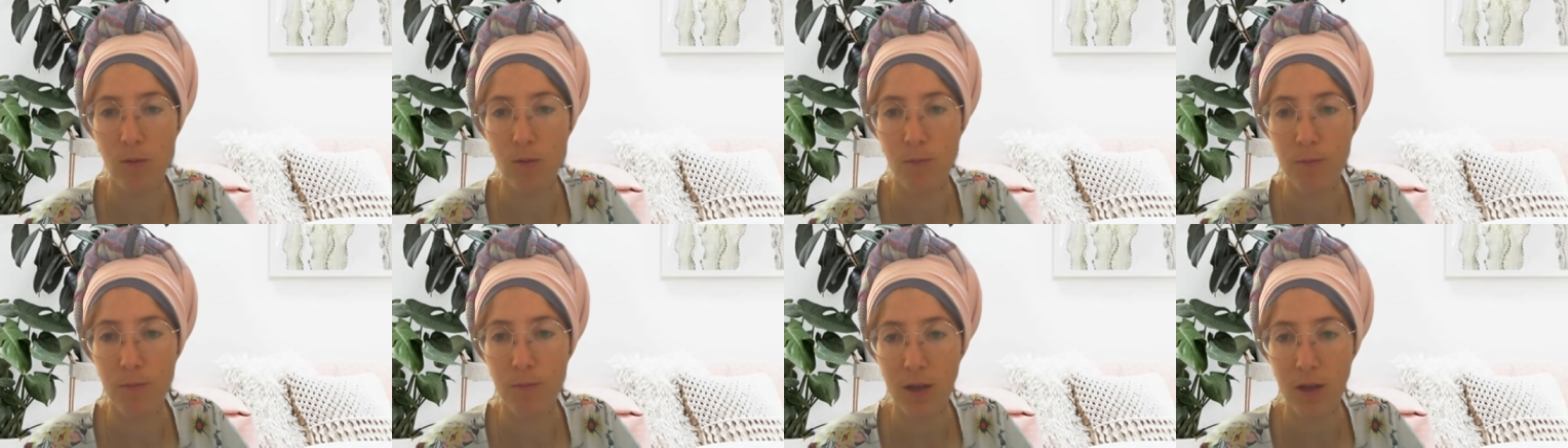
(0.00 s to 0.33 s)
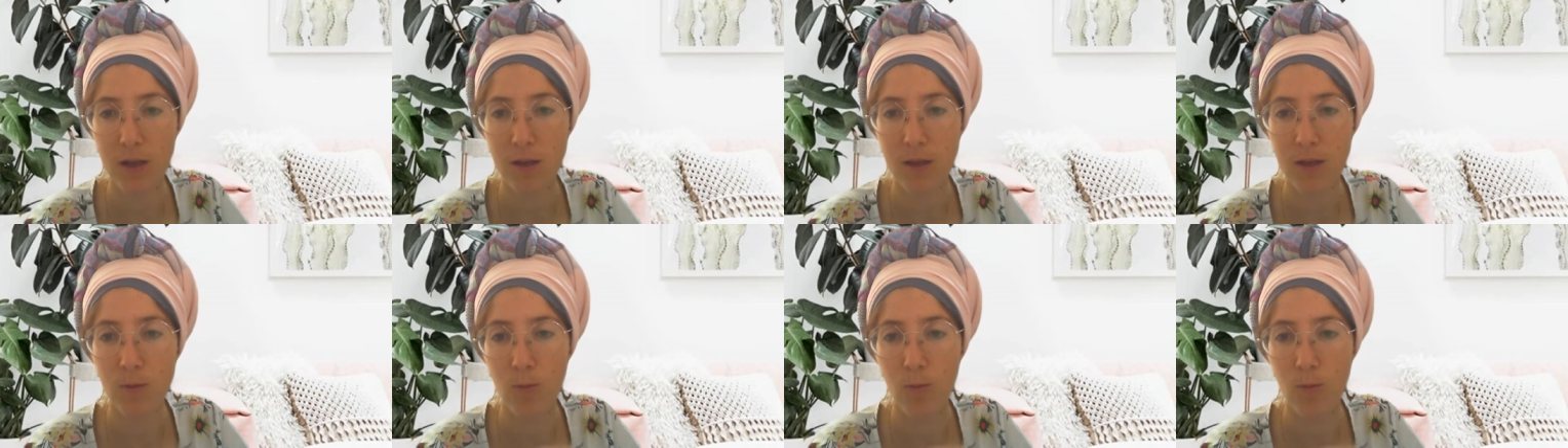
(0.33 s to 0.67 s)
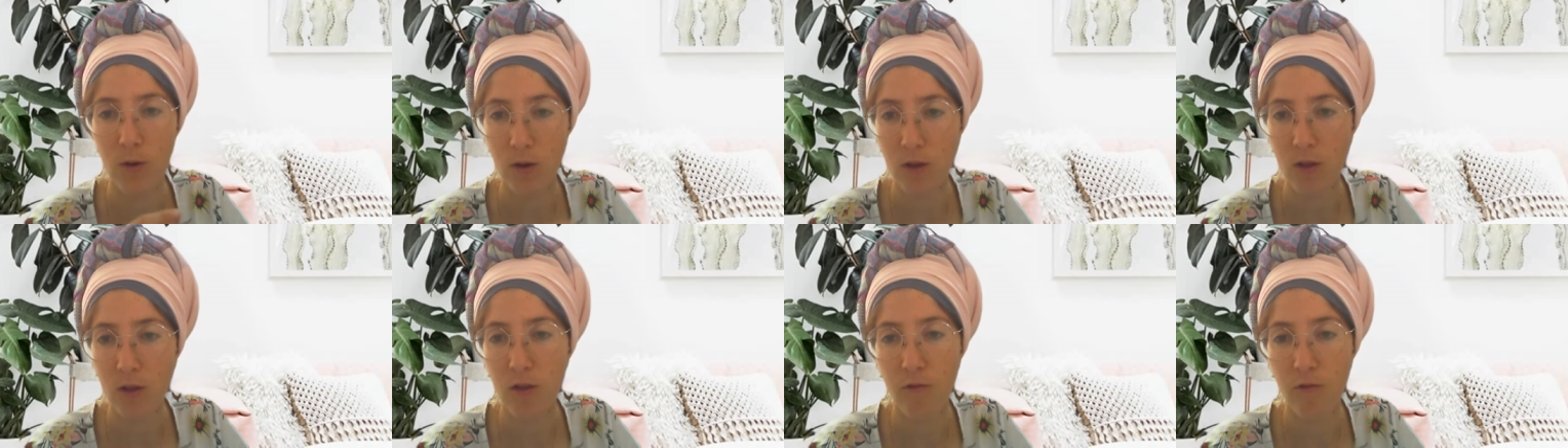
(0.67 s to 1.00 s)
makes
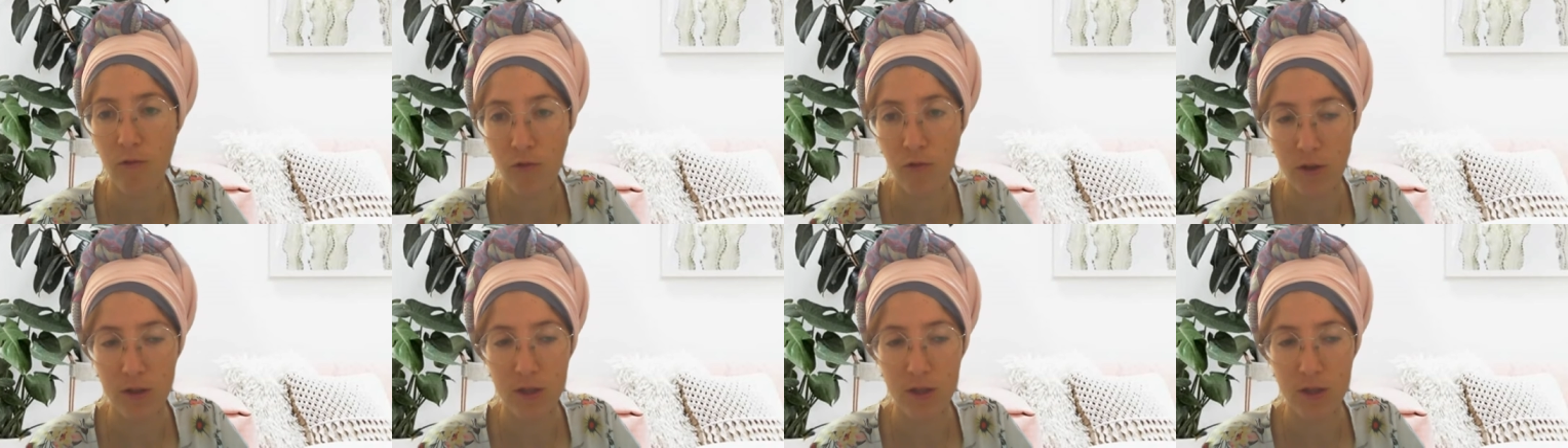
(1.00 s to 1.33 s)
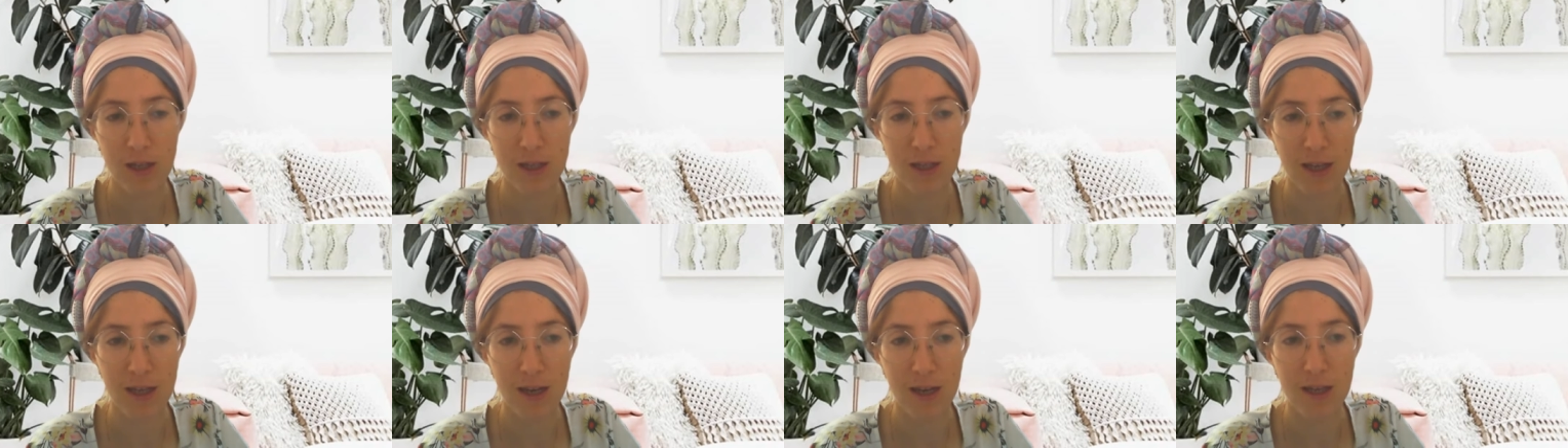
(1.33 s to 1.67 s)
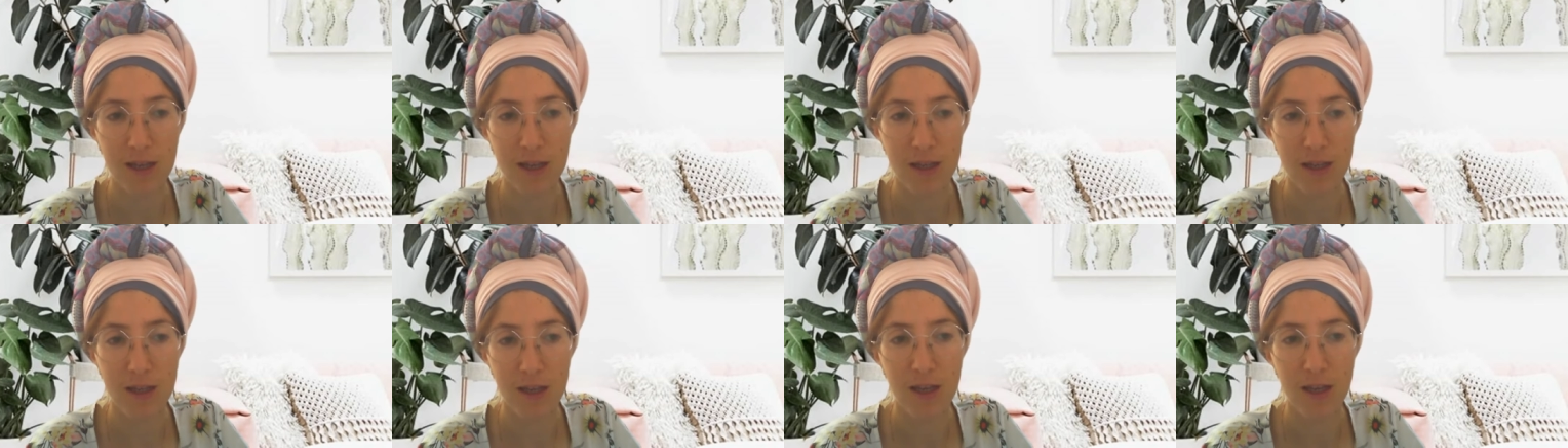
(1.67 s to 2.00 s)
worse for
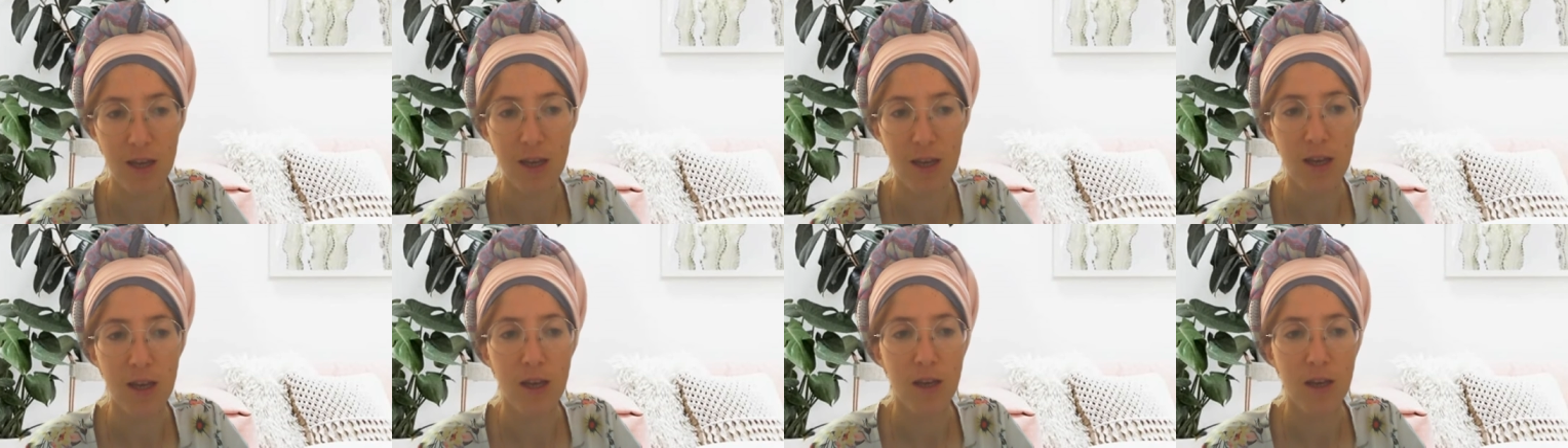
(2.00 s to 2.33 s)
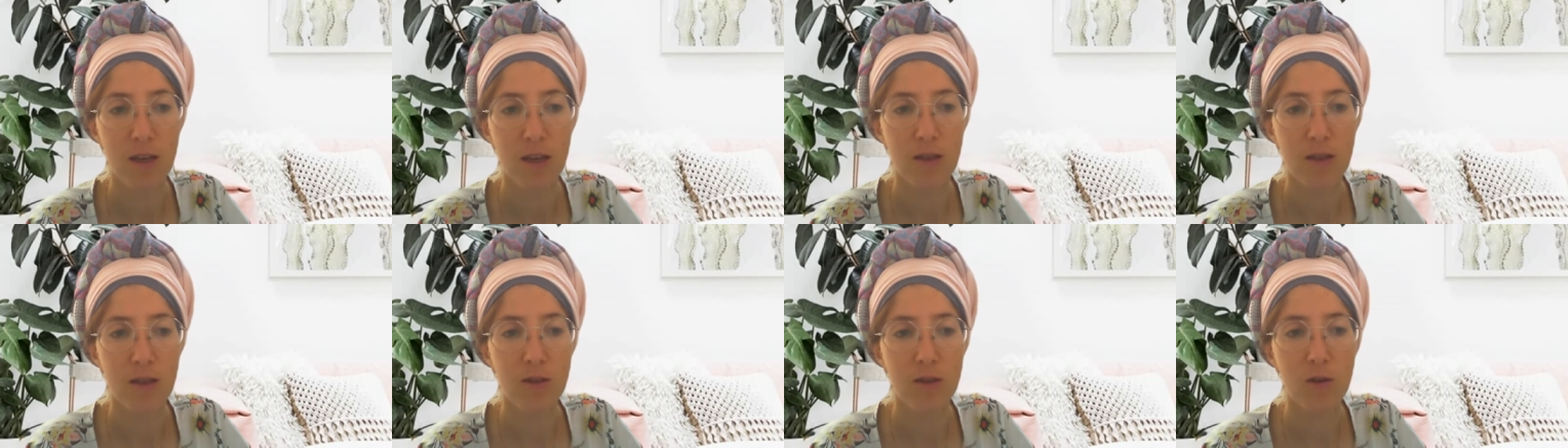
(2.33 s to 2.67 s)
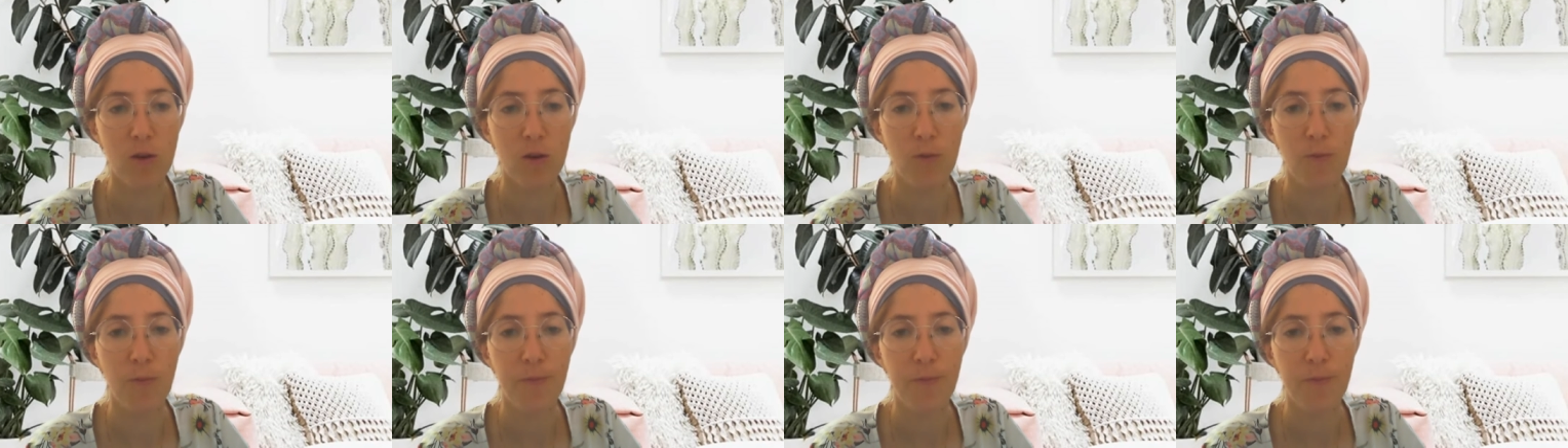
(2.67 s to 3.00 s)
anxiety.
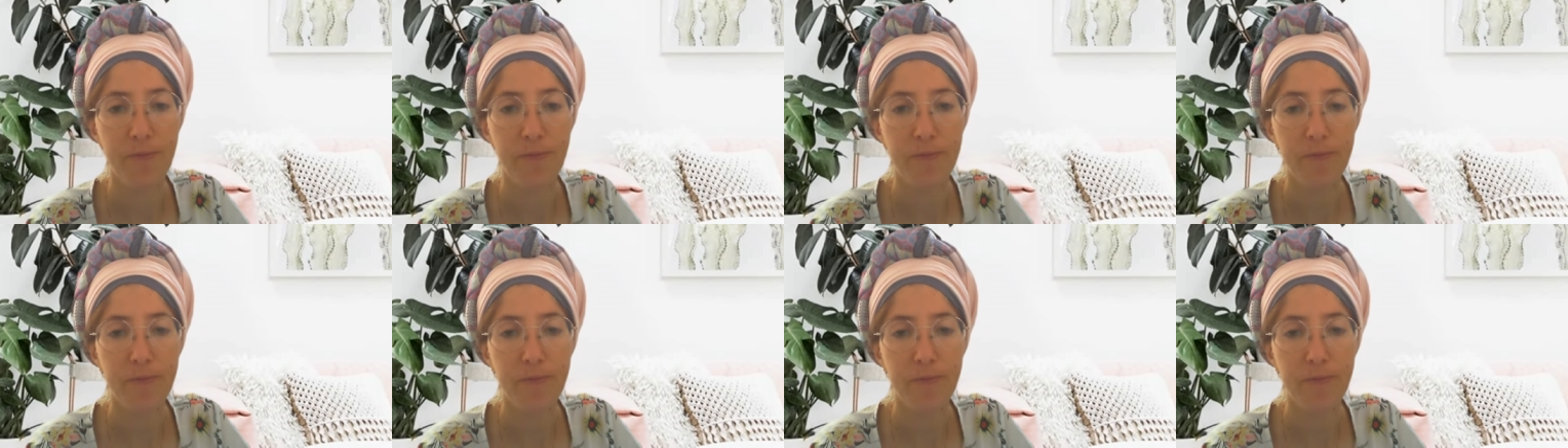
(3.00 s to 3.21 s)
So